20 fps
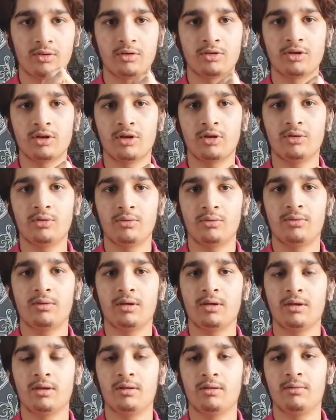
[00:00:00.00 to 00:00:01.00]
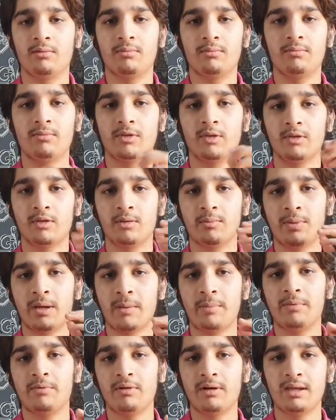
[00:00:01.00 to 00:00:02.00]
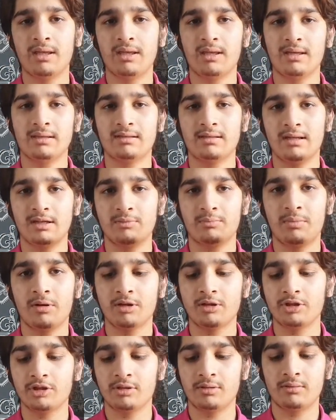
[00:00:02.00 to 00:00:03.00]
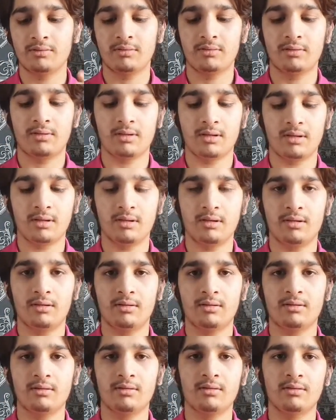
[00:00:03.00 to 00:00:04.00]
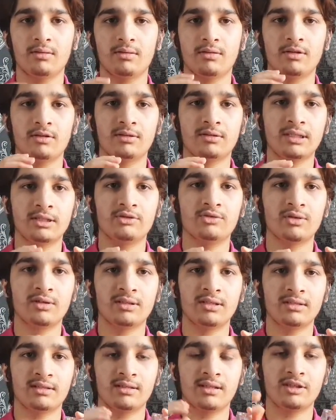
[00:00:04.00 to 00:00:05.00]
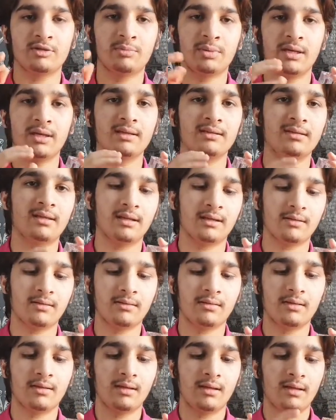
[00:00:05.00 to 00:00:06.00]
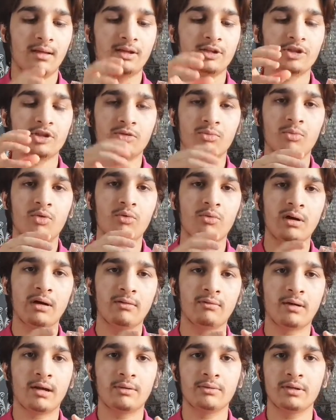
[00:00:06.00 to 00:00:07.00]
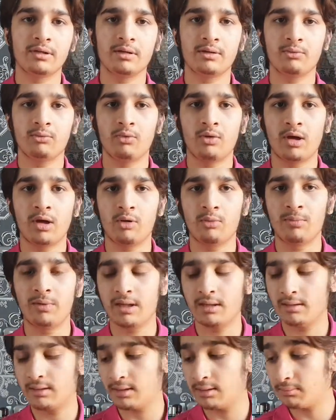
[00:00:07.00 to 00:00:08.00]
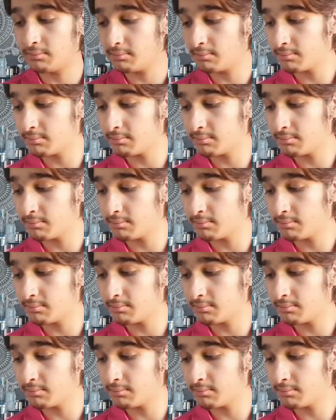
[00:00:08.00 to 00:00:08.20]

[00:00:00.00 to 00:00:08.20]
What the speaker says: So the pepper in it isn't as pungent, the citrus isn't as piercing, it's just more well-rounded and well blended.